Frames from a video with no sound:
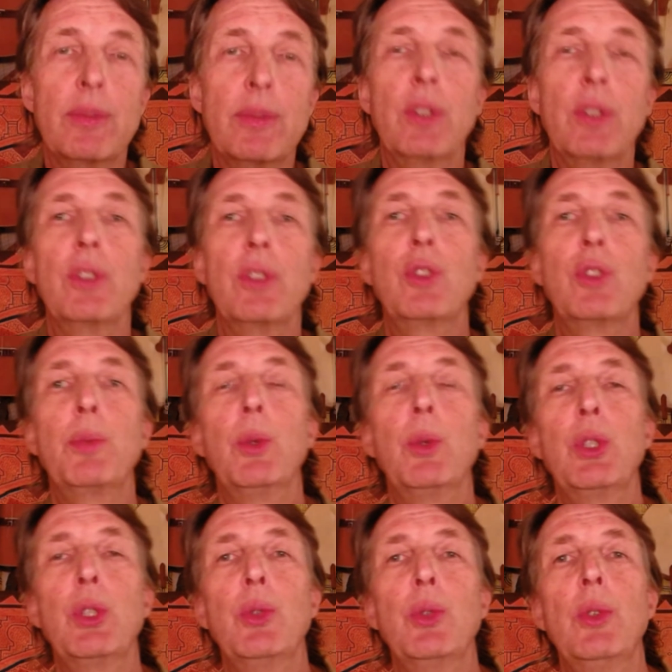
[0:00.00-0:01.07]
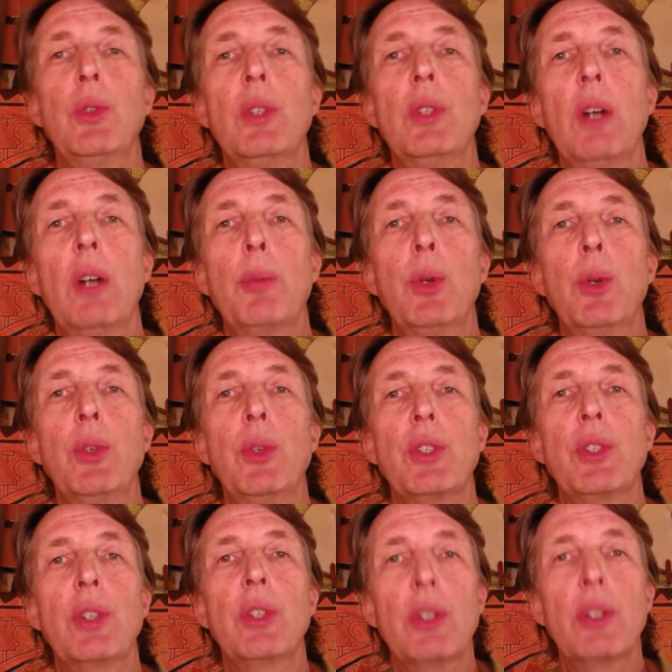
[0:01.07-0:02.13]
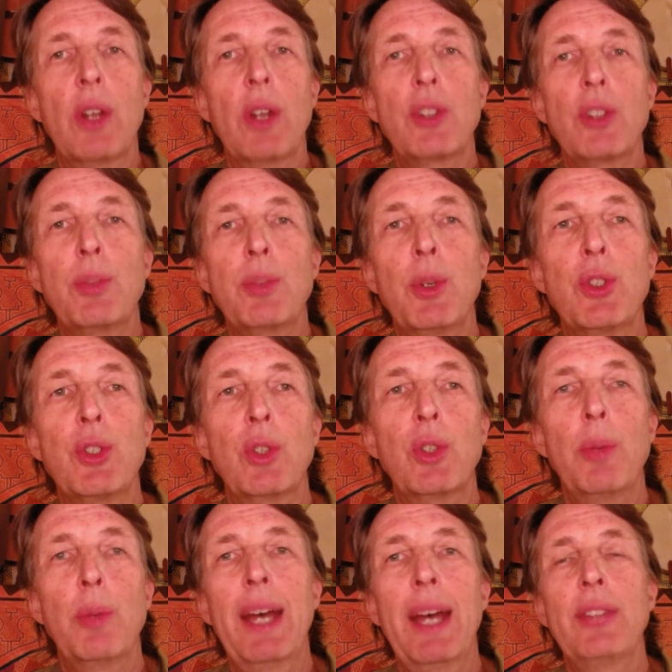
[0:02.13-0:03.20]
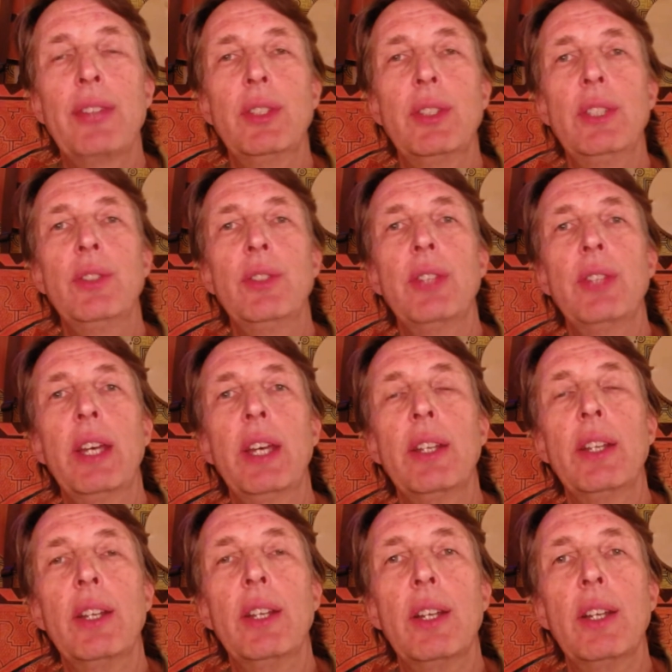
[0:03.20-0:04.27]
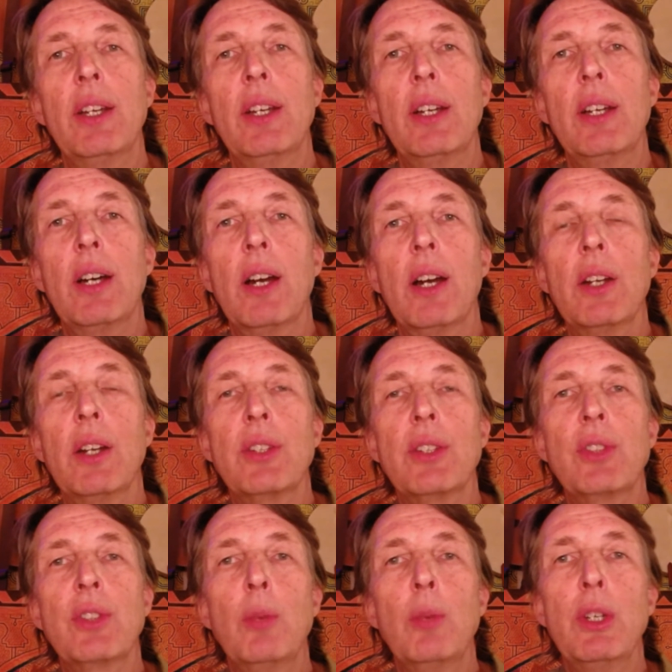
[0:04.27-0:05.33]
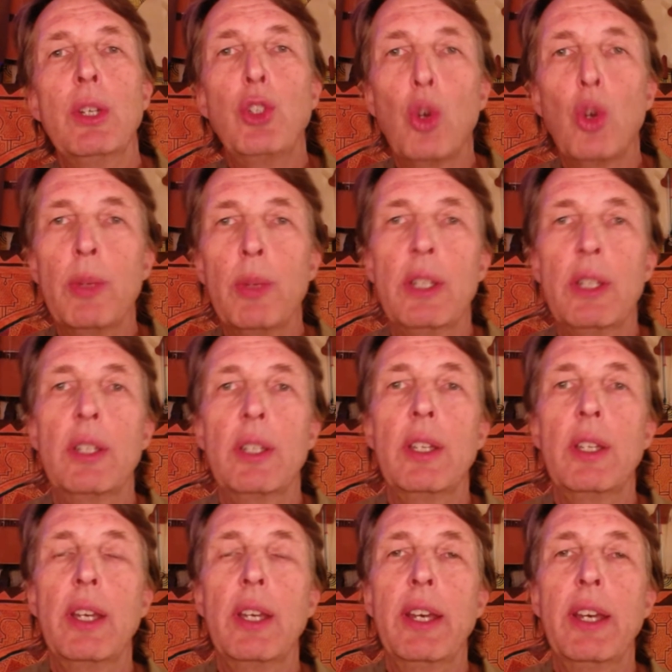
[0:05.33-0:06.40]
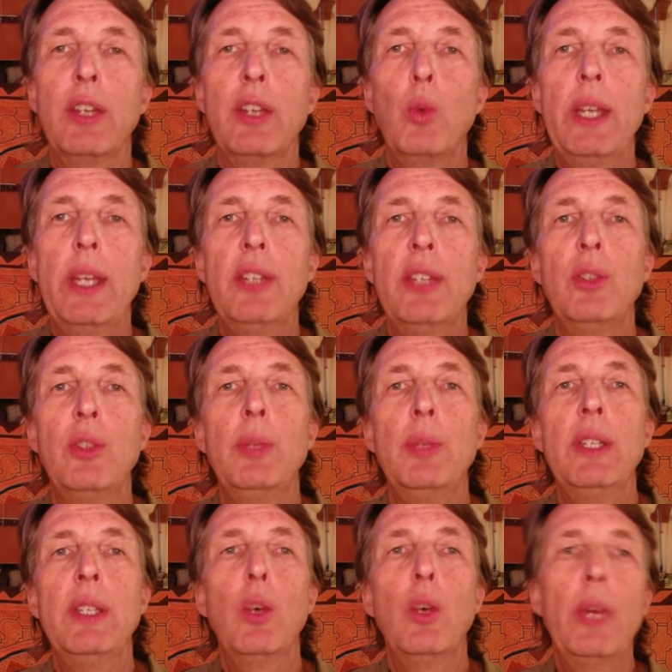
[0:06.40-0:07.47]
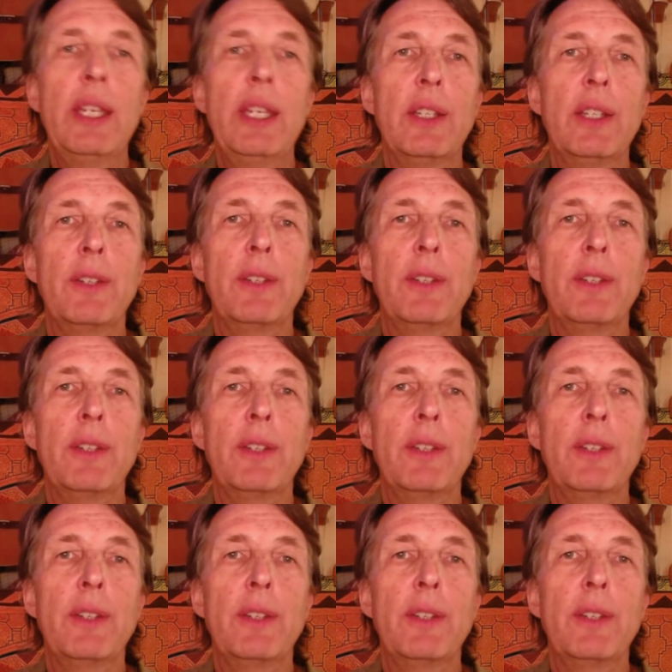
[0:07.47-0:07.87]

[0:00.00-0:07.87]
spiritual approach, our spiritual capacities that are somewhat dormant and awaiting to be awakened.